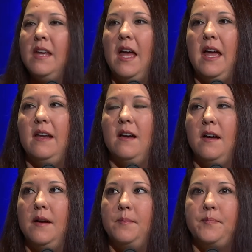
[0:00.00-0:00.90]
And
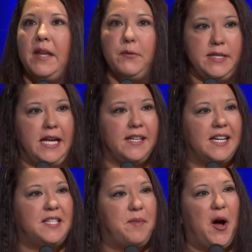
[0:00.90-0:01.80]
um, they were telling
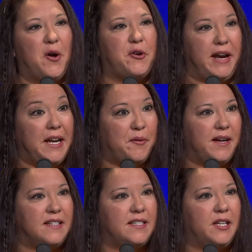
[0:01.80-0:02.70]
us about how great it
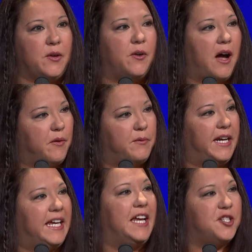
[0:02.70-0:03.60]
was, you know, how we
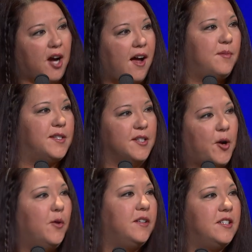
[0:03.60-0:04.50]
could get jobs in the
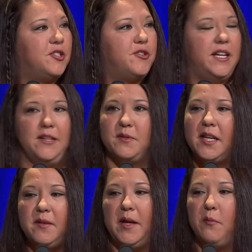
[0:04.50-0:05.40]
coal industry and it was
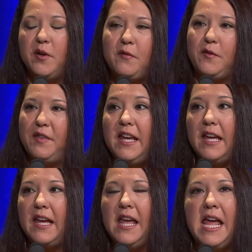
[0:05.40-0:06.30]
going to be a wonderful
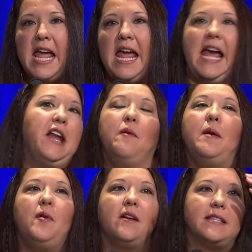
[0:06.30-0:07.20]
thing. And I
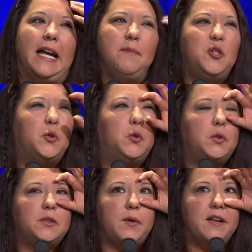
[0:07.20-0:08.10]
remember I was like, I'm too
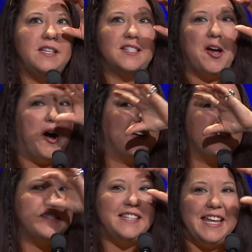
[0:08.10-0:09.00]
cool to wear these
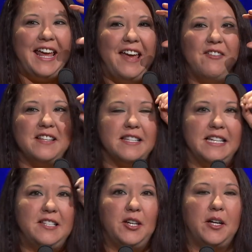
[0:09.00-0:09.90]
goggles that they gave us. And I
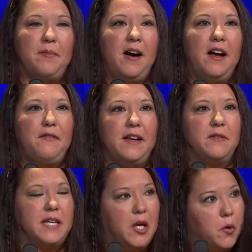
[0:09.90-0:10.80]
took them off and I
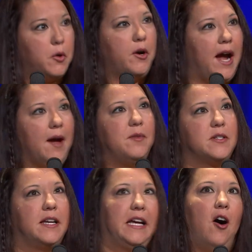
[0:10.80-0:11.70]
was like, oh crap, there's
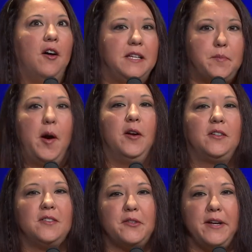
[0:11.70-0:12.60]
like all these
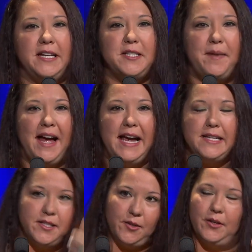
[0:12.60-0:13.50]
particles going into my
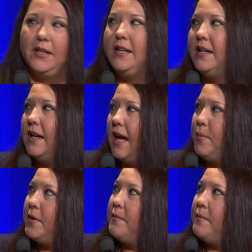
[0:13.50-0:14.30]
eyes. So I put